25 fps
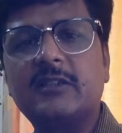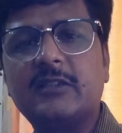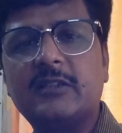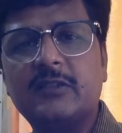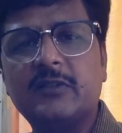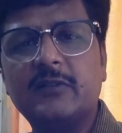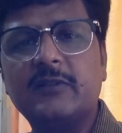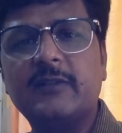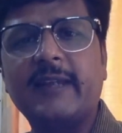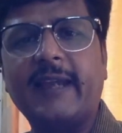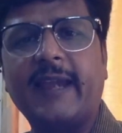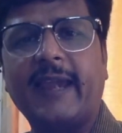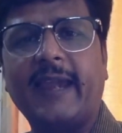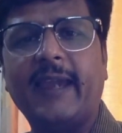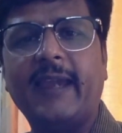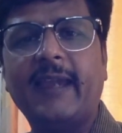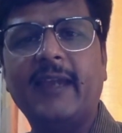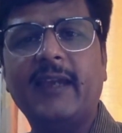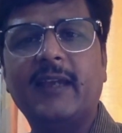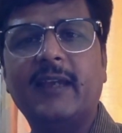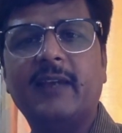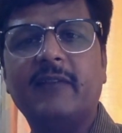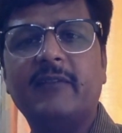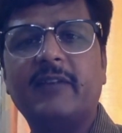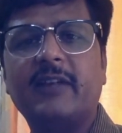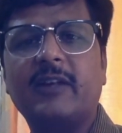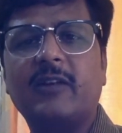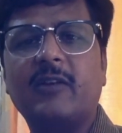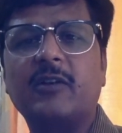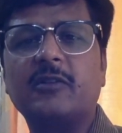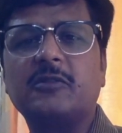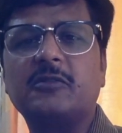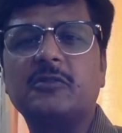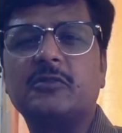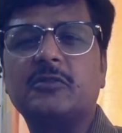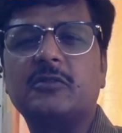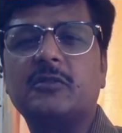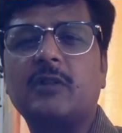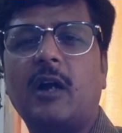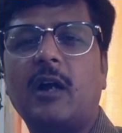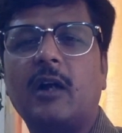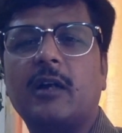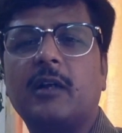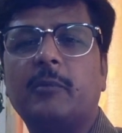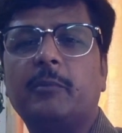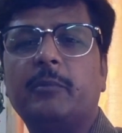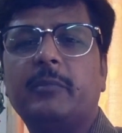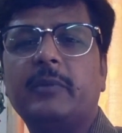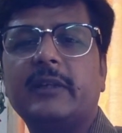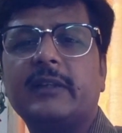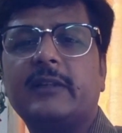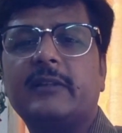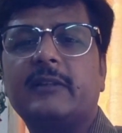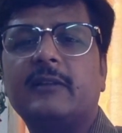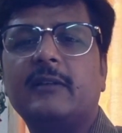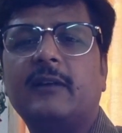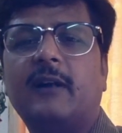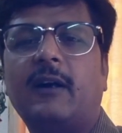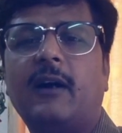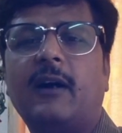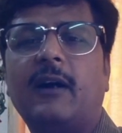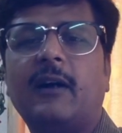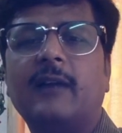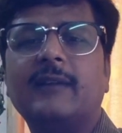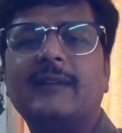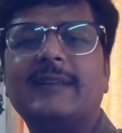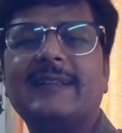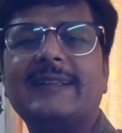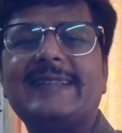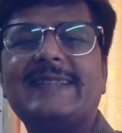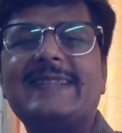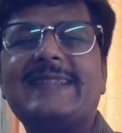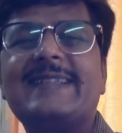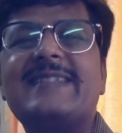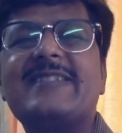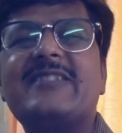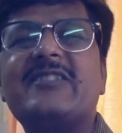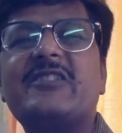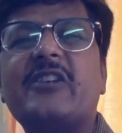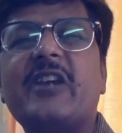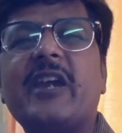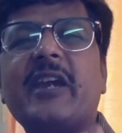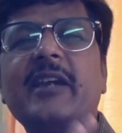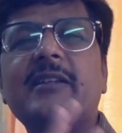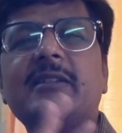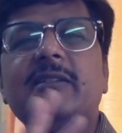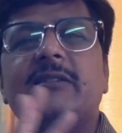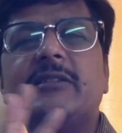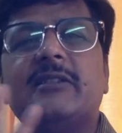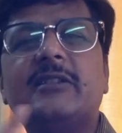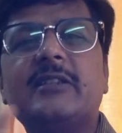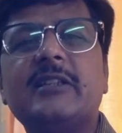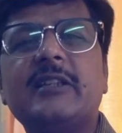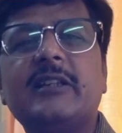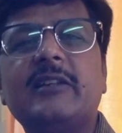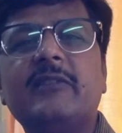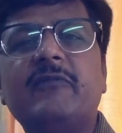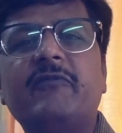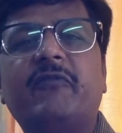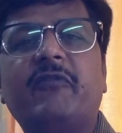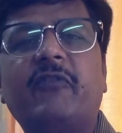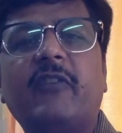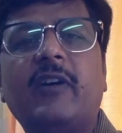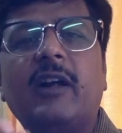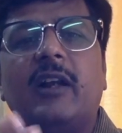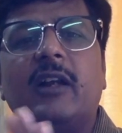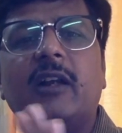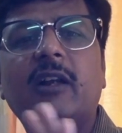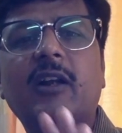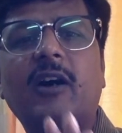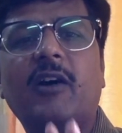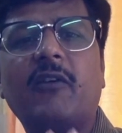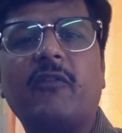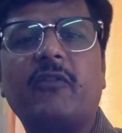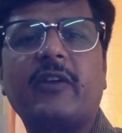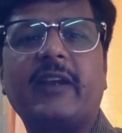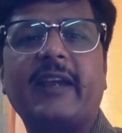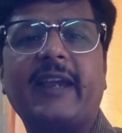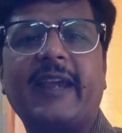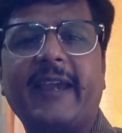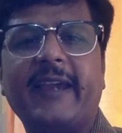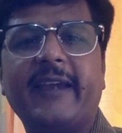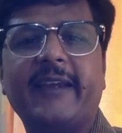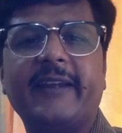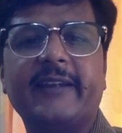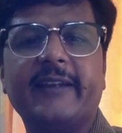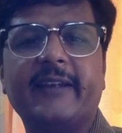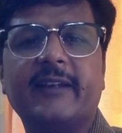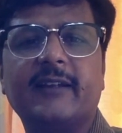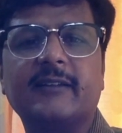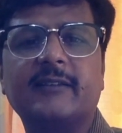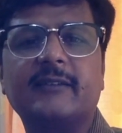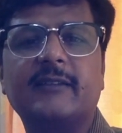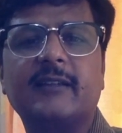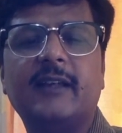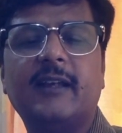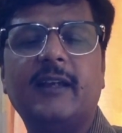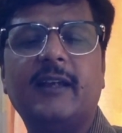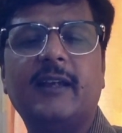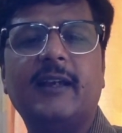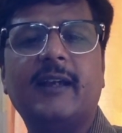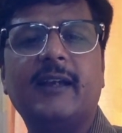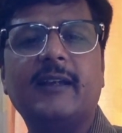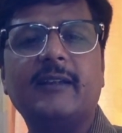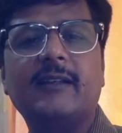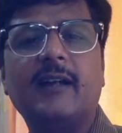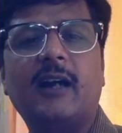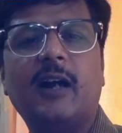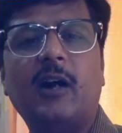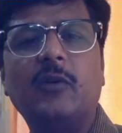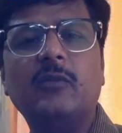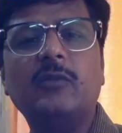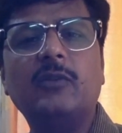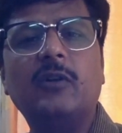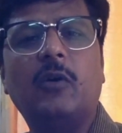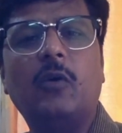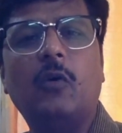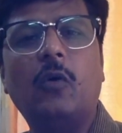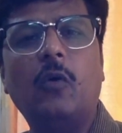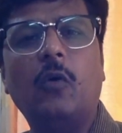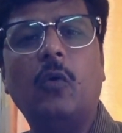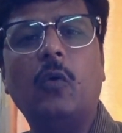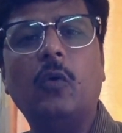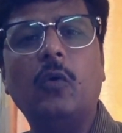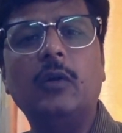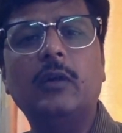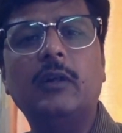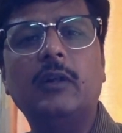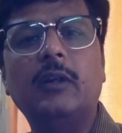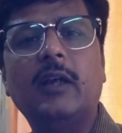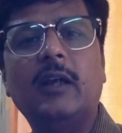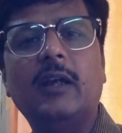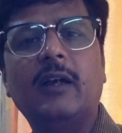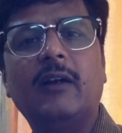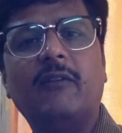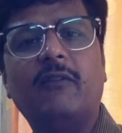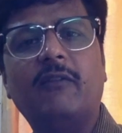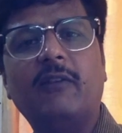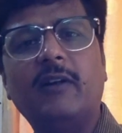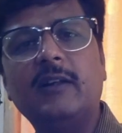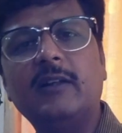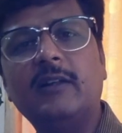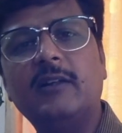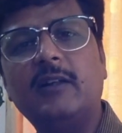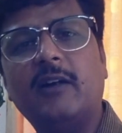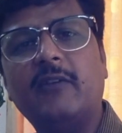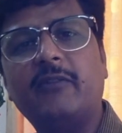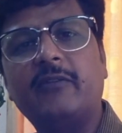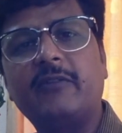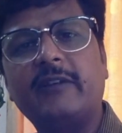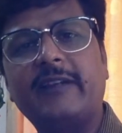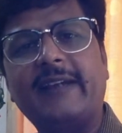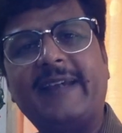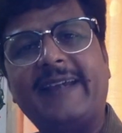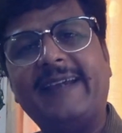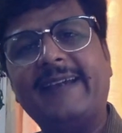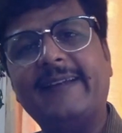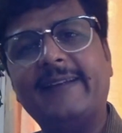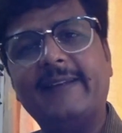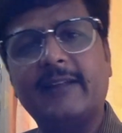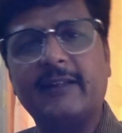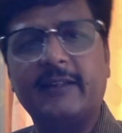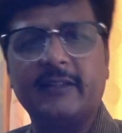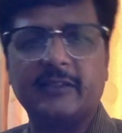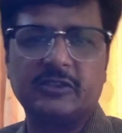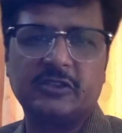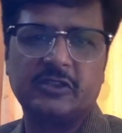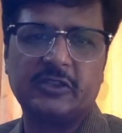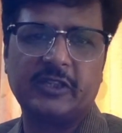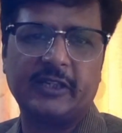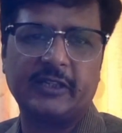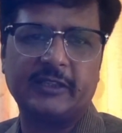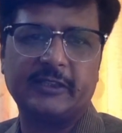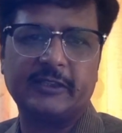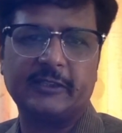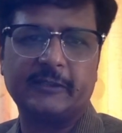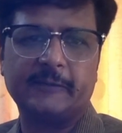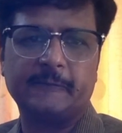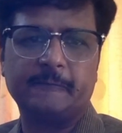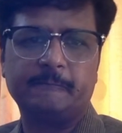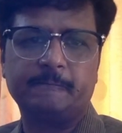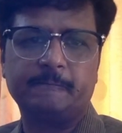Today, we are going to talk a bit on the changing world of careers as how the whole world of career is changing.